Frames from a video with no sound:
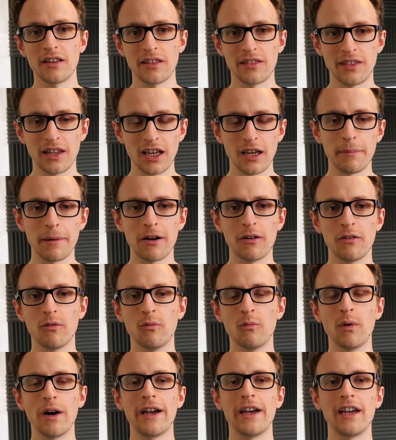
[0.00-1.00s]
Think
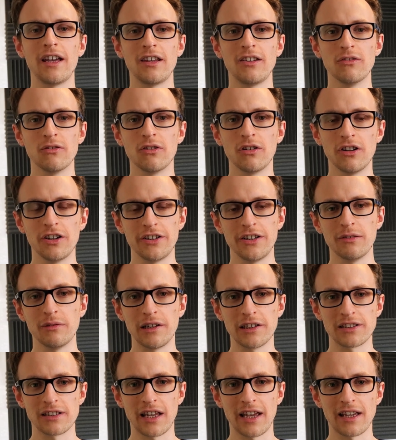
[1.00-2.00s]
about where your ideal
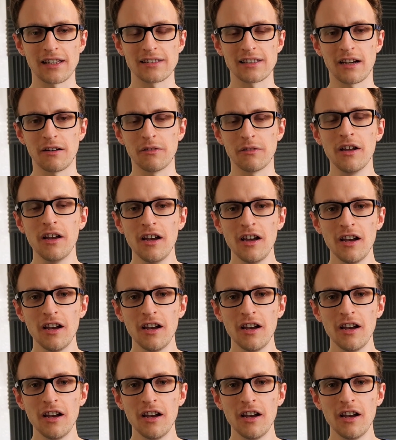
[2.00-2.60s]
listener hangs out